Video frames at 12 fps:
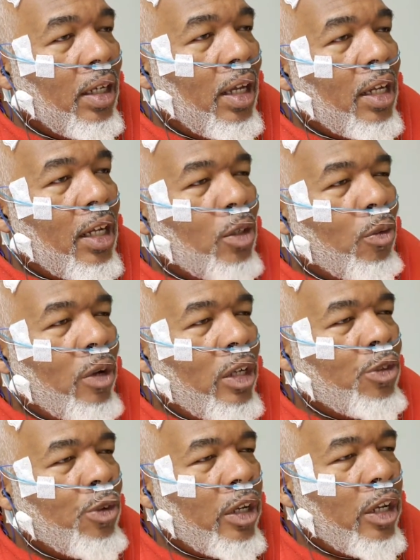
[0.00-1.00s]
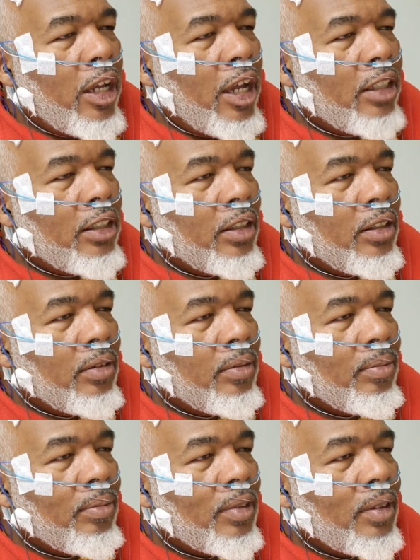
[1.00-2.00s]
I got to race Ricky Gadson
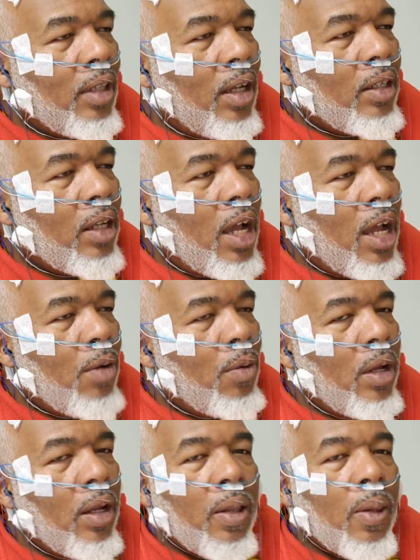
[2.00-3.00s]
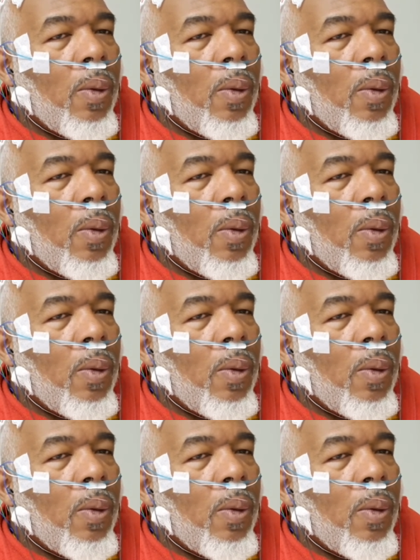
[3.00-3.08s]
on the highway.